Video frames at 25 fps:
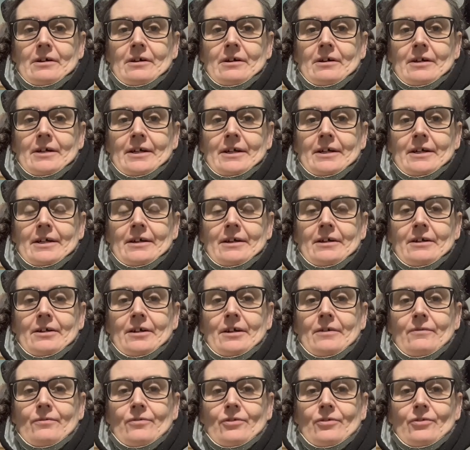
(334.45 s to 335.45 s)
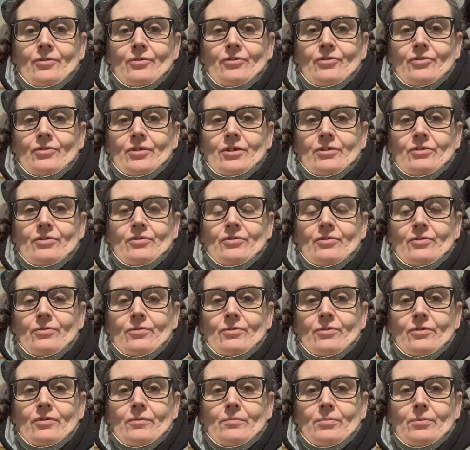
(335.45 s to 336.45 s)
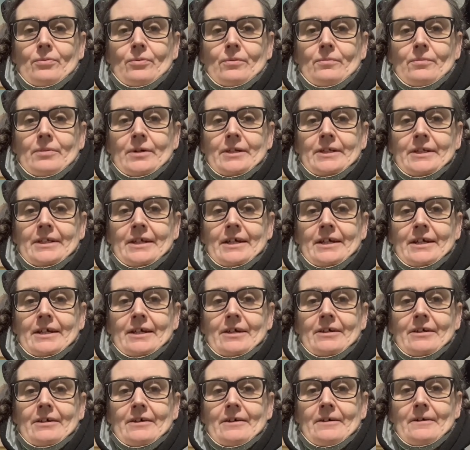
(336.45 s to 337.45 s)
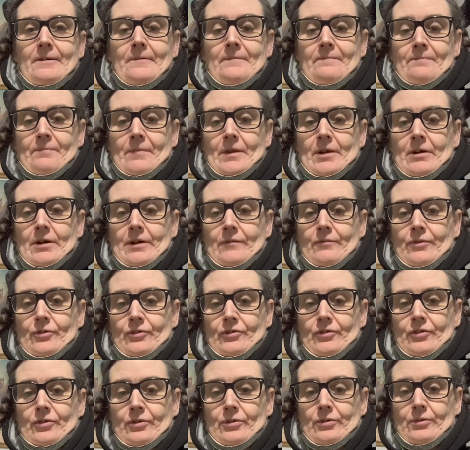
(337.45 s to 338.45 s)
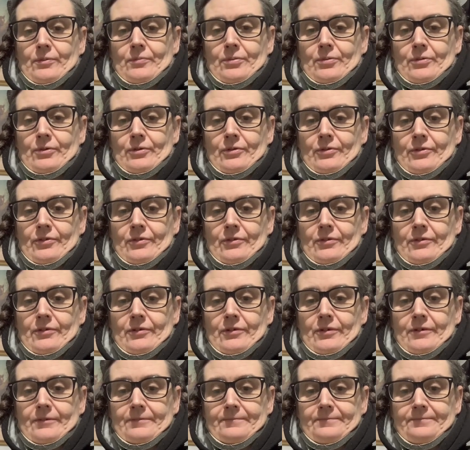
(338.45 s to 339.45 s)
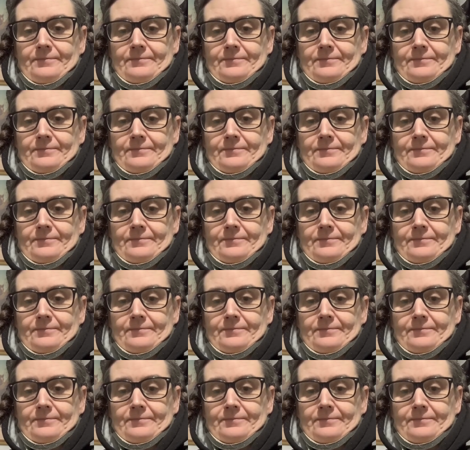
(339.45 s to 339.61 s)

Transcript: I can't have surgery to support my neck. I have osteoporosis.